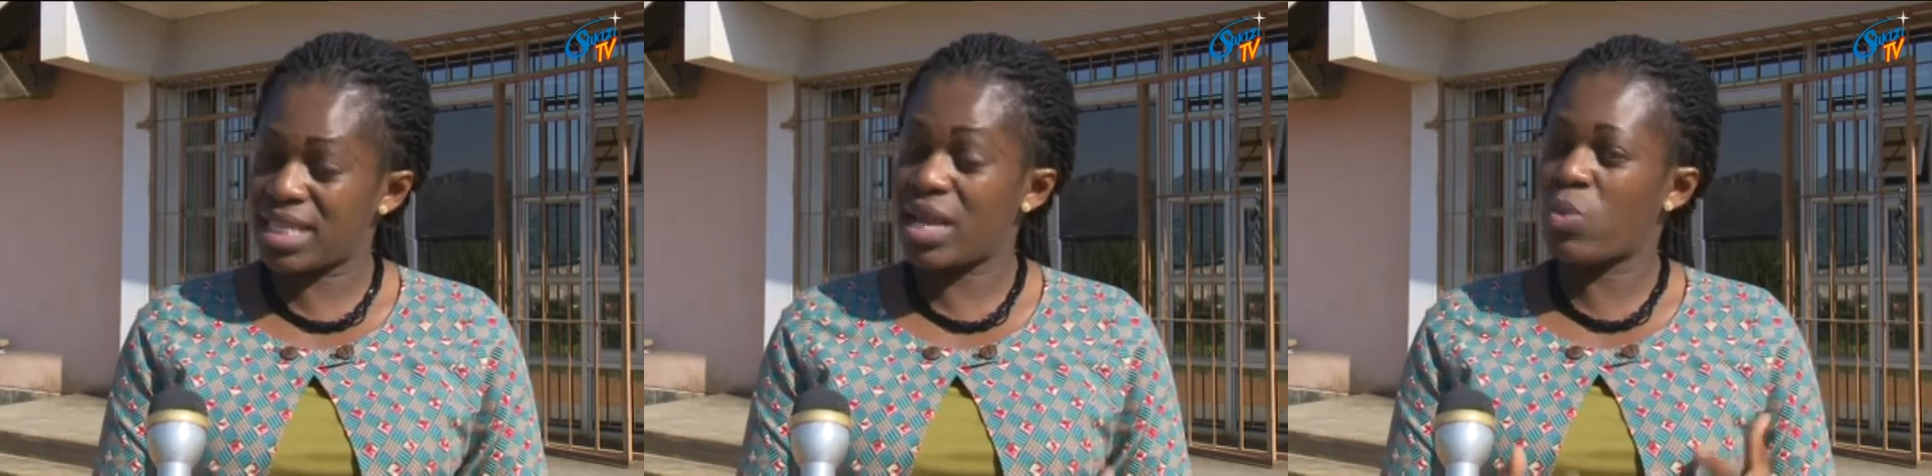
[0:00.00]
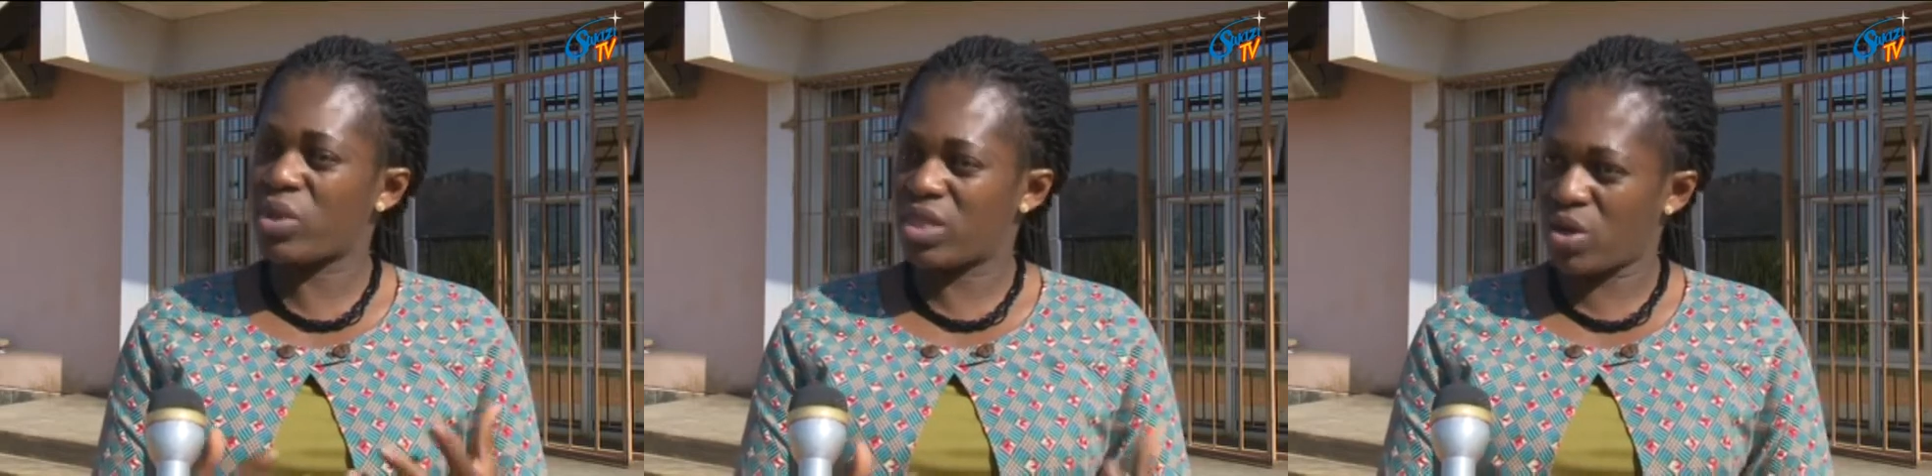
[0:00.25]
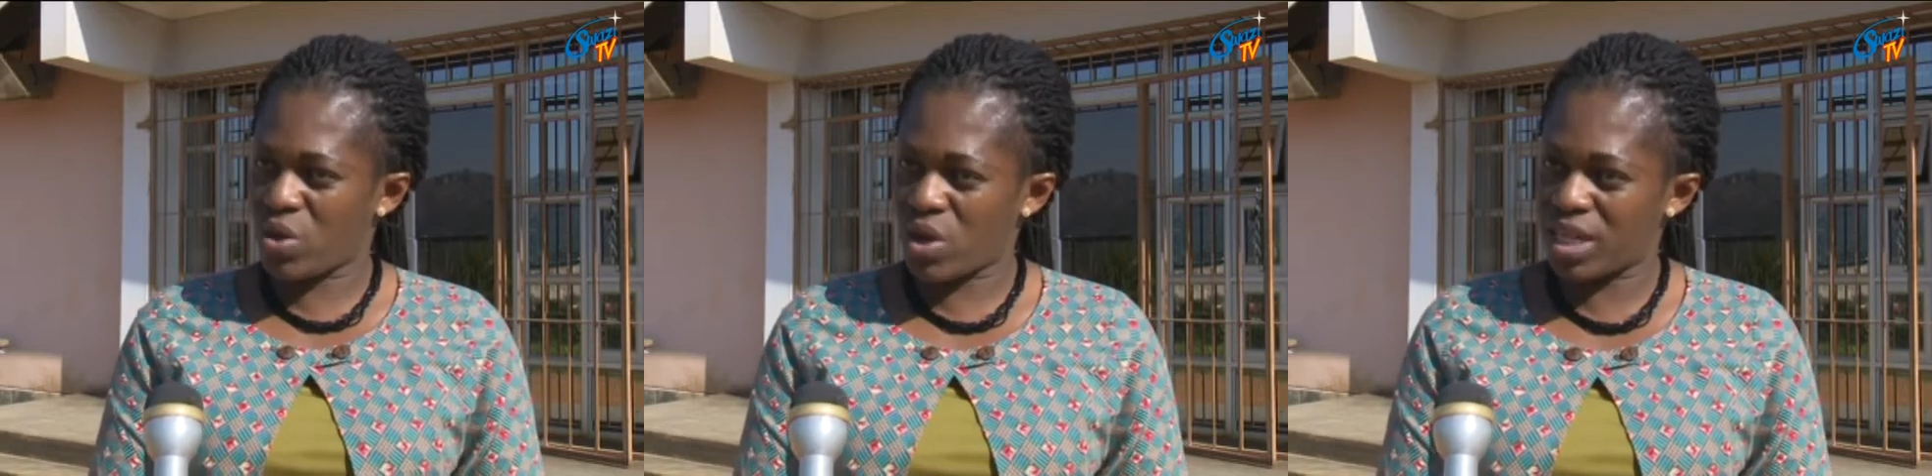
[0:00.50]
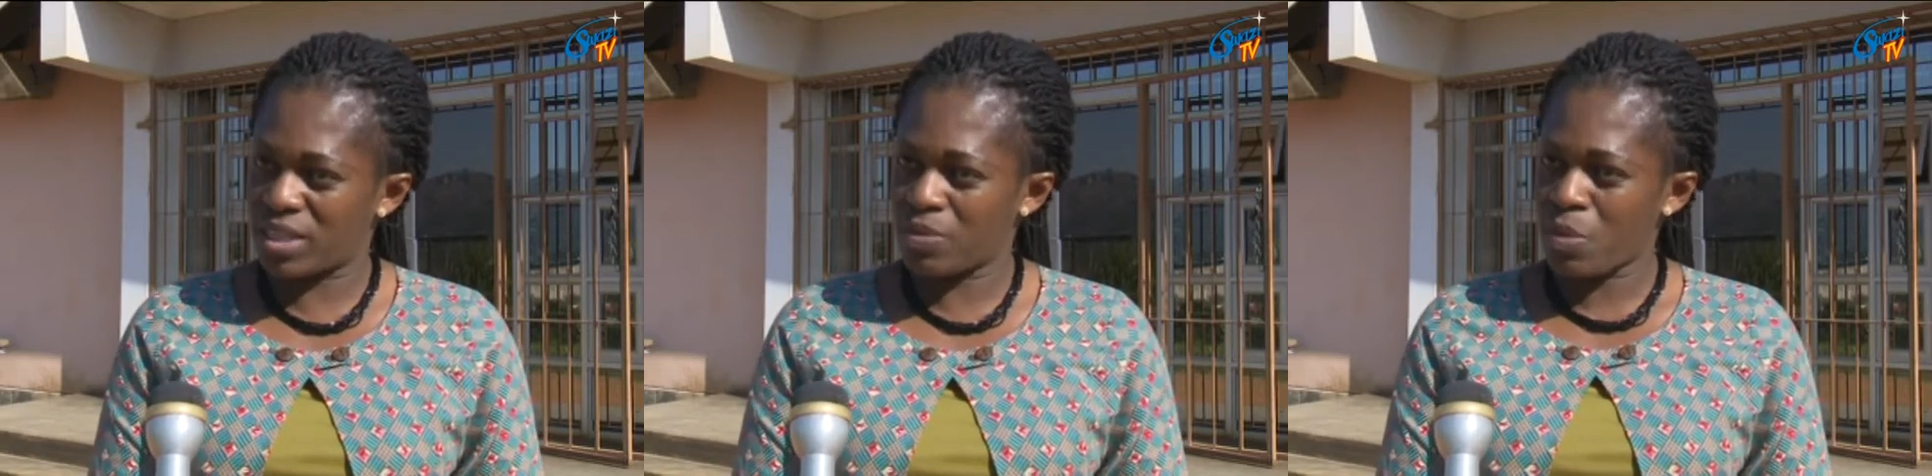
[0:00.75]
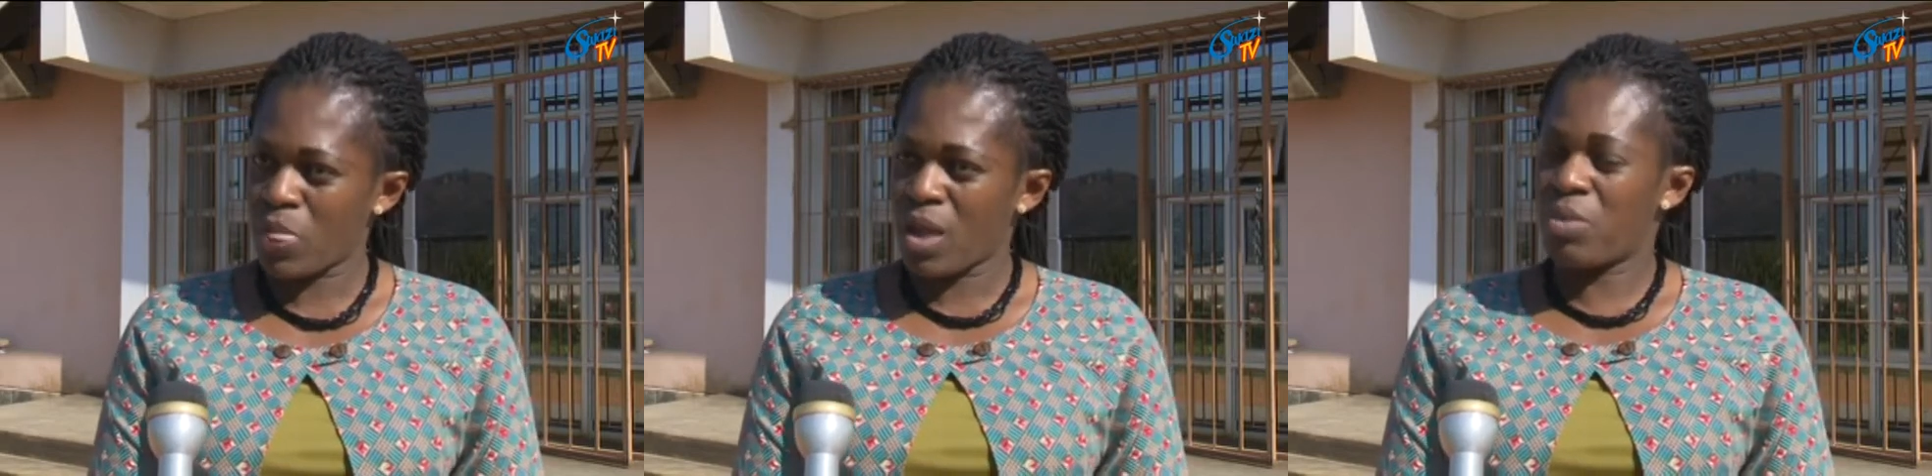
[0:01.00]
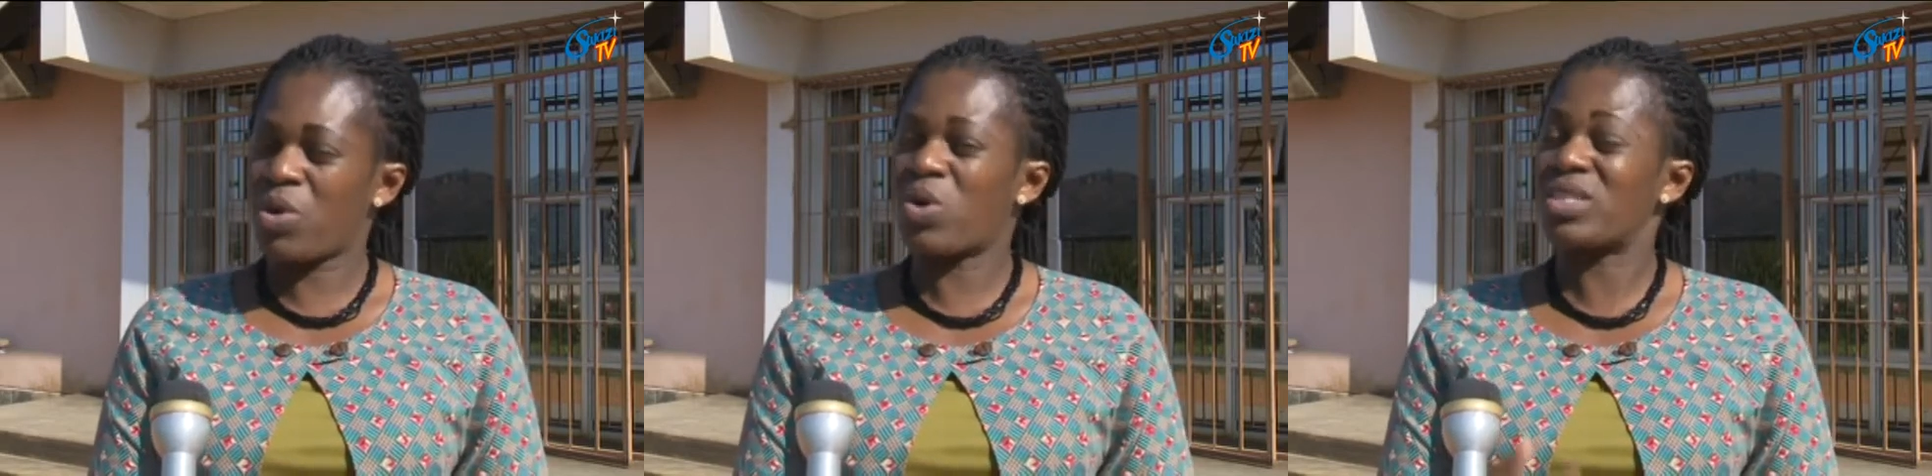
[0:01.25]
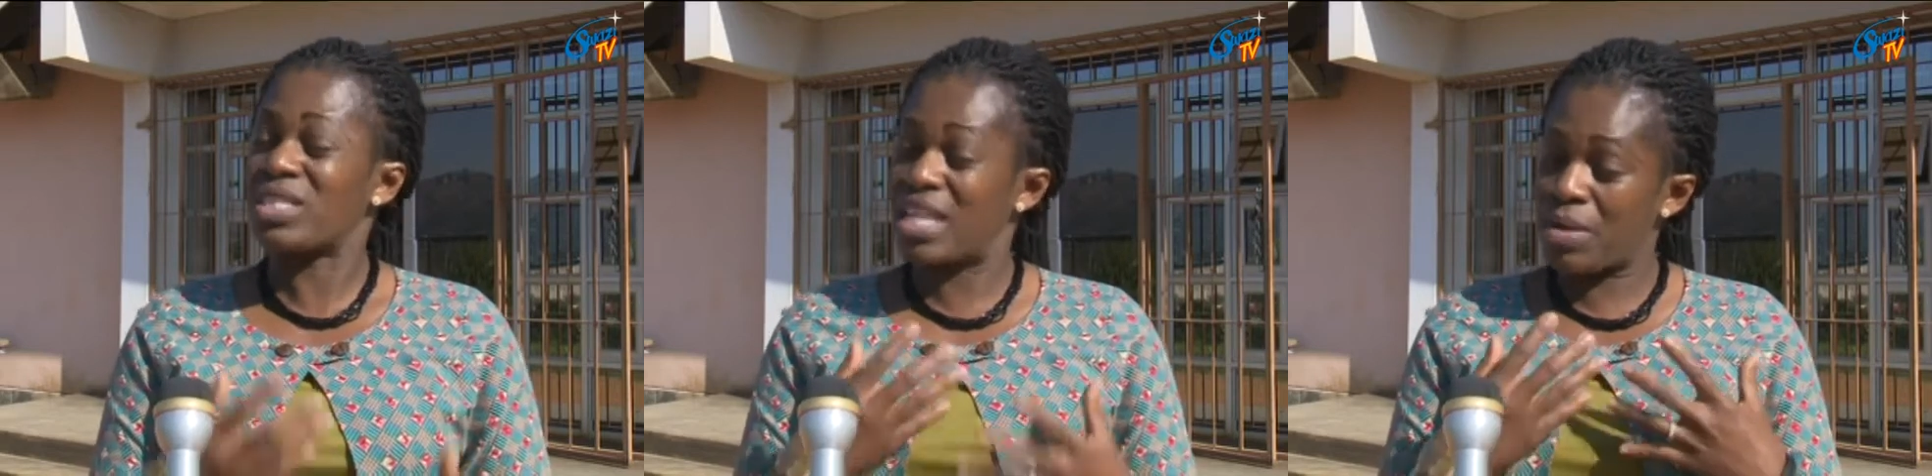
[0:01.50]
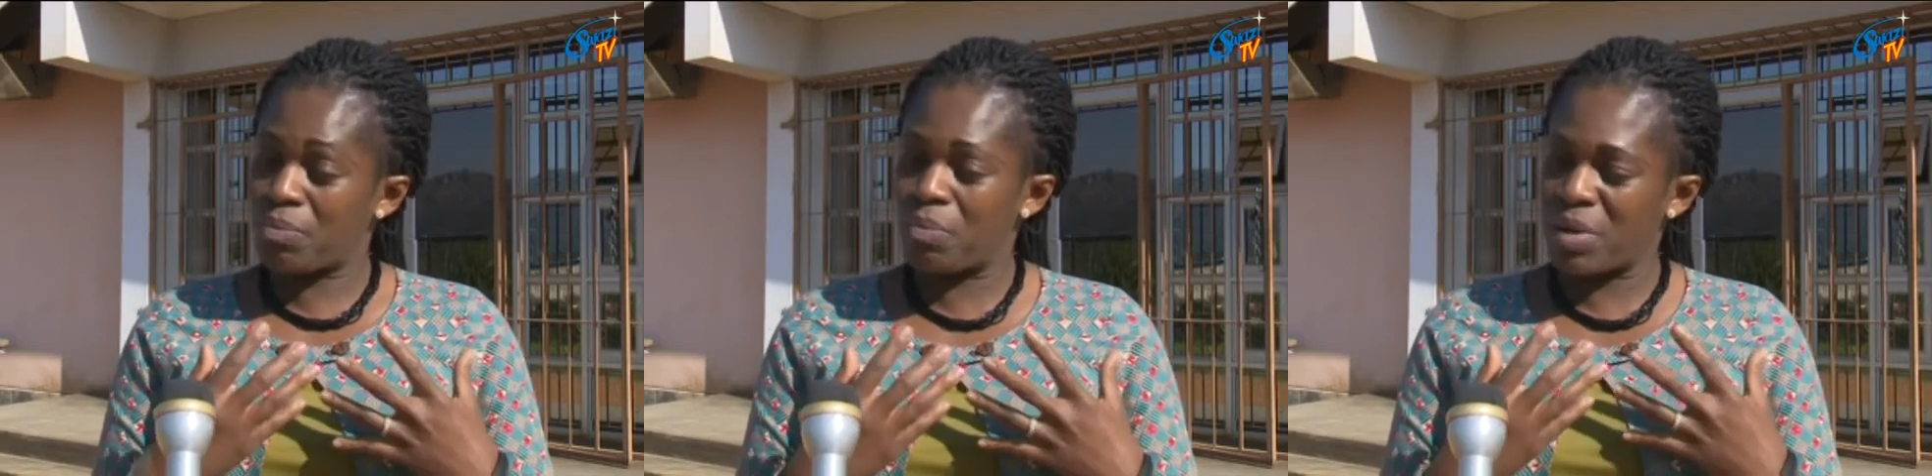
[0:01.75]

them with the knowledge. Because the